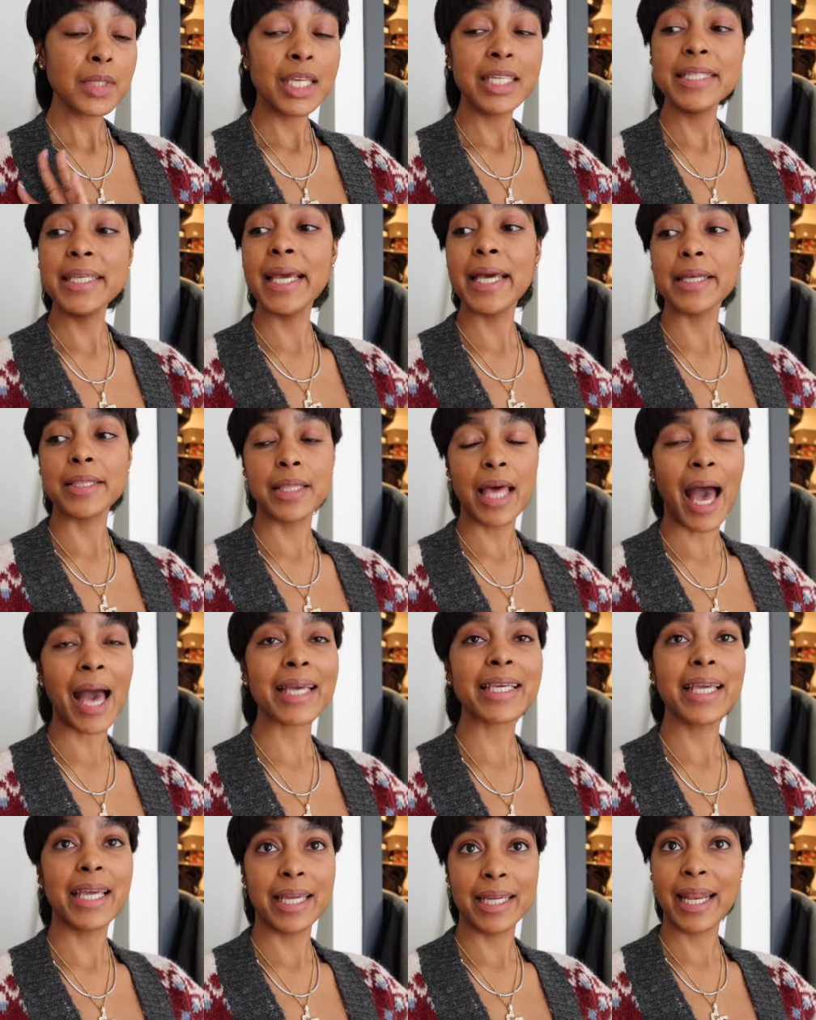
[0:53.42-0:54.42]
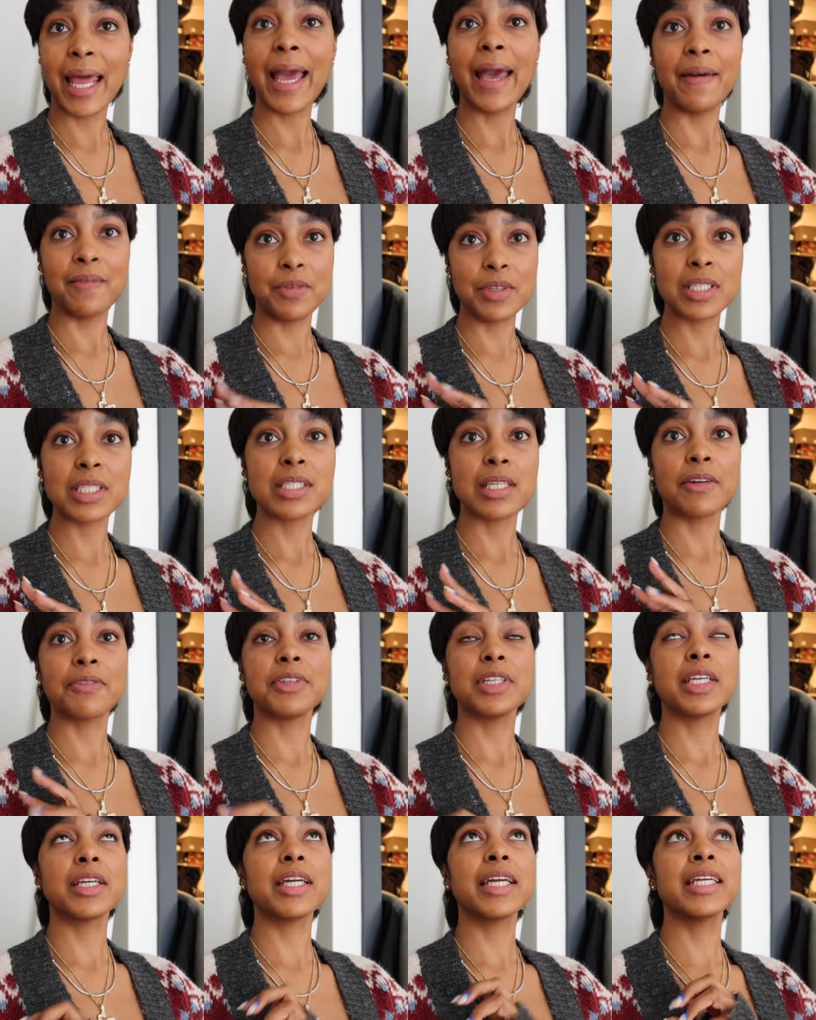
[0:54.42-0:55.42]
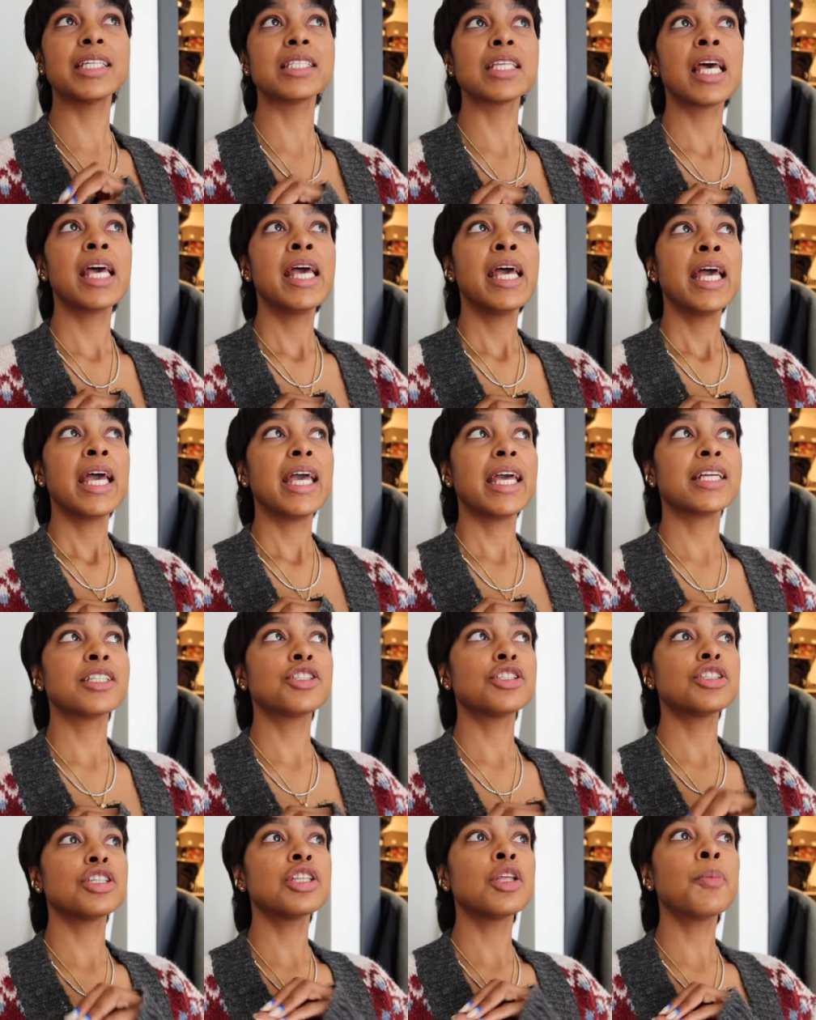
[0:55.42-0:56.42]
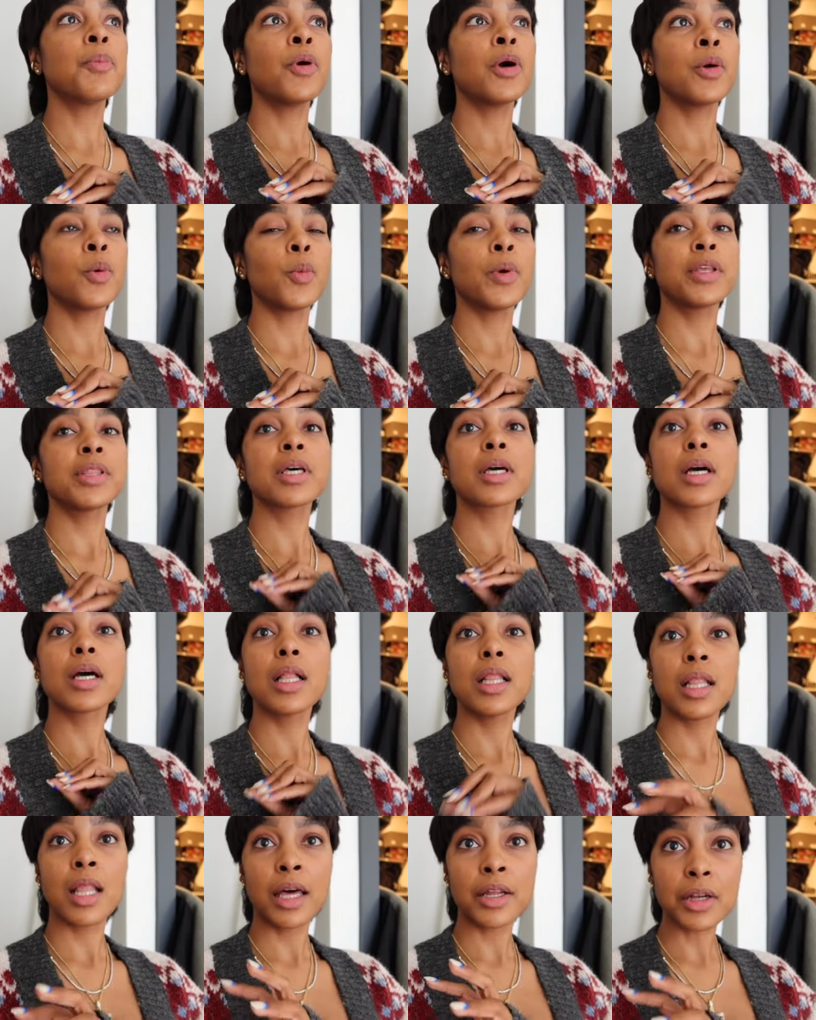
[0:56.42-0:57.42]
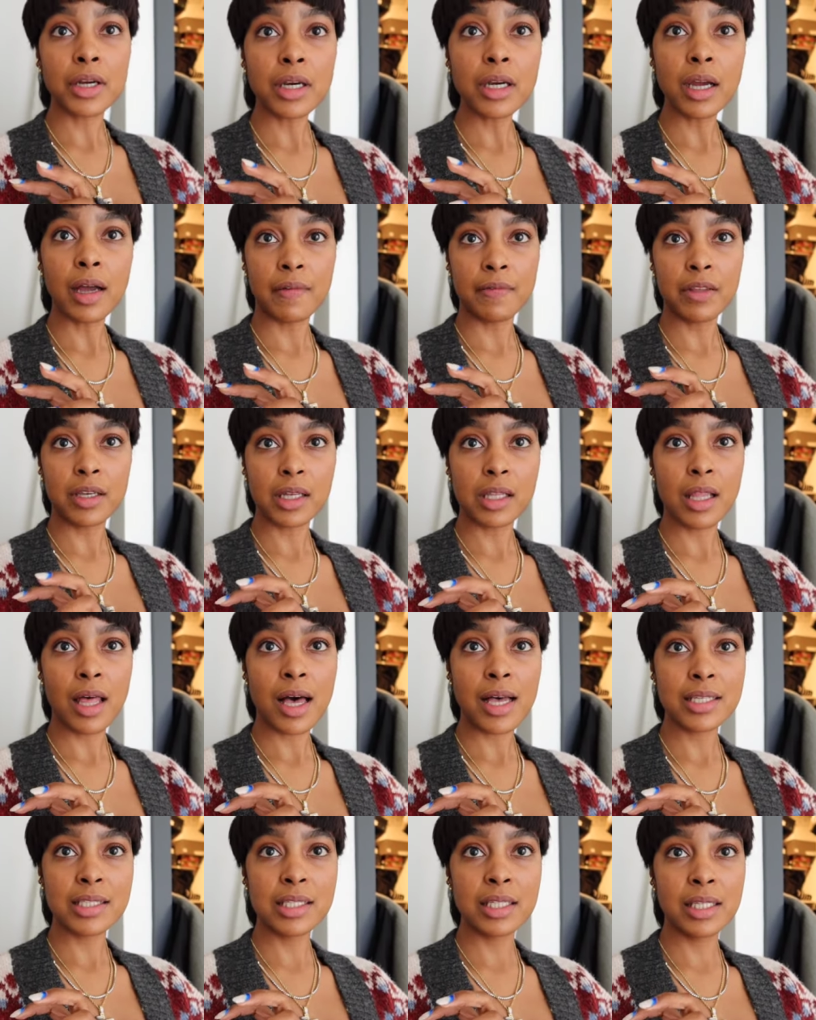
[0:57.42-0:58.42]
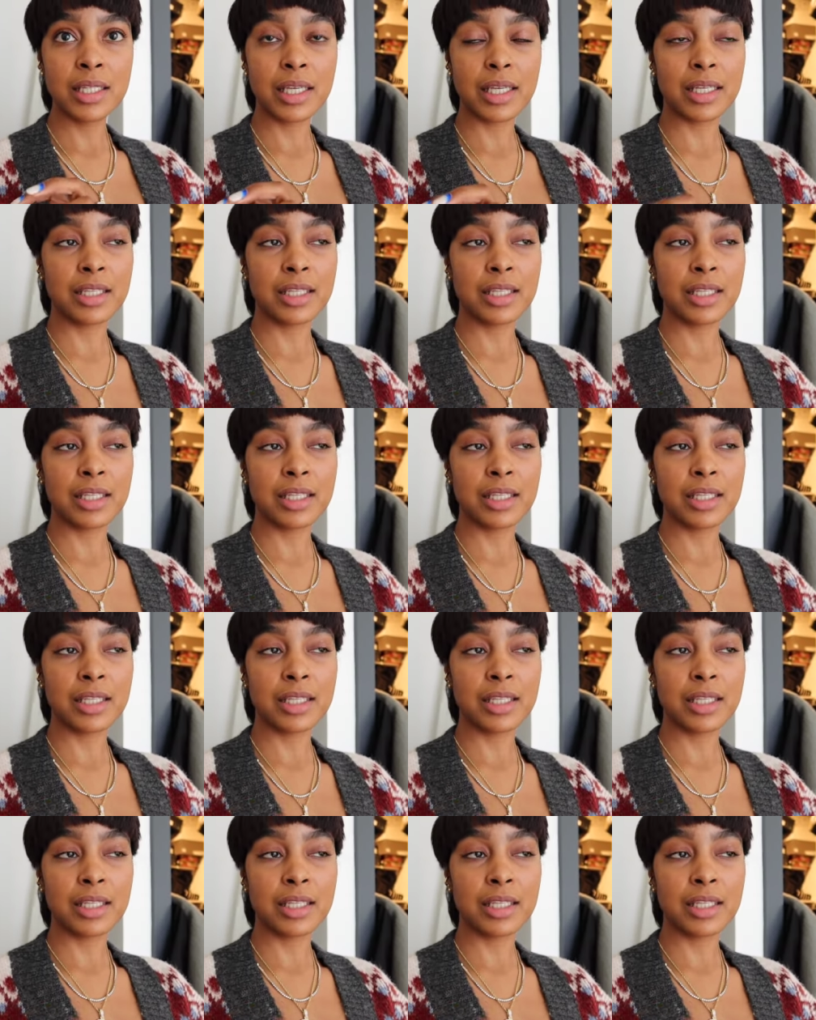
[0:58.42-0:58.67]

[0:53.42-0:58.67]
yeah, I can't have this stuff in here. It's it's to the point where the clutter of the closet